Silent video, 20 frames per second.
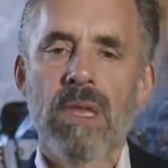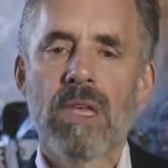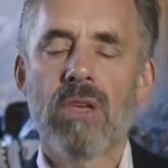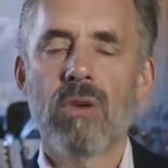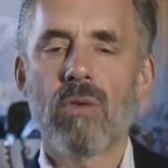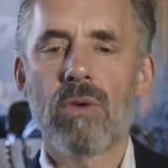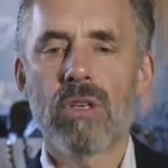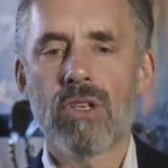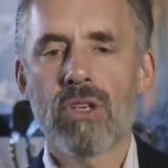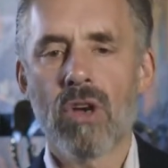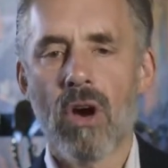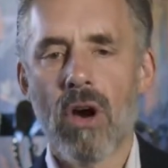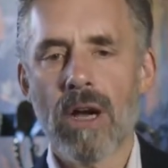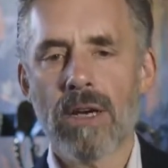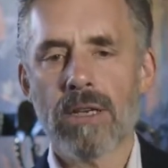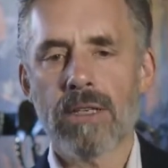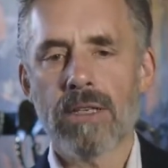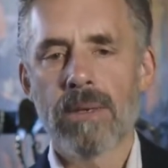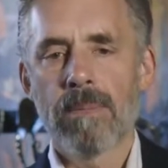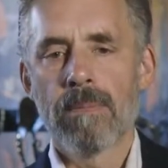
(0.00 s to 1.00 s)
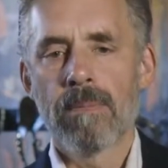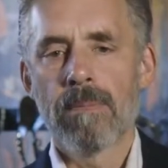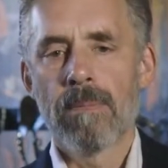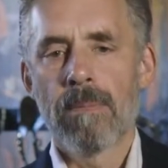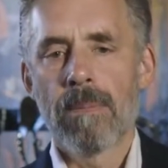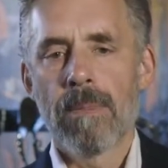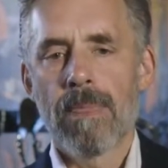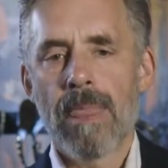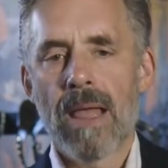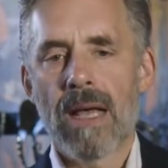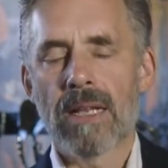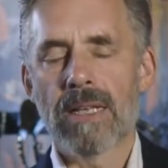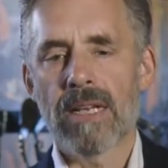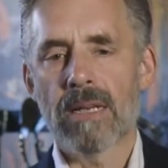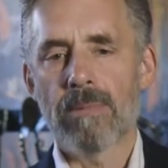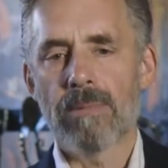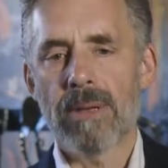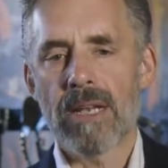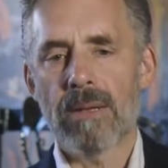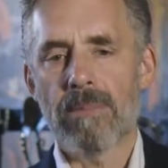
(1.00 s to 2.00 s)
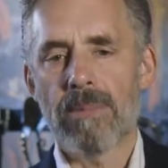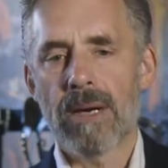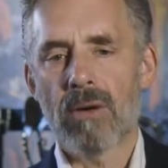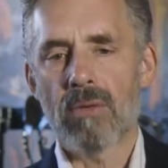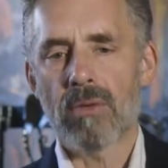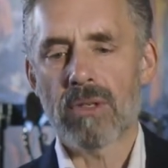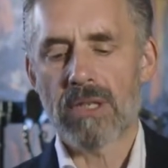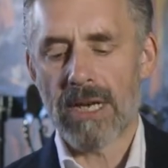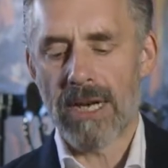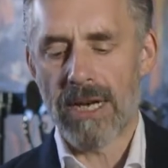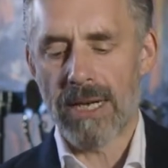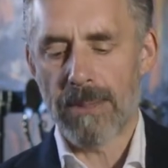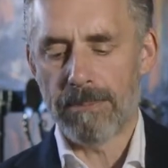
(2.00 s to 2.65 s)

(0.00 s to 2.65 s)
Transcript: you had talked a little bit about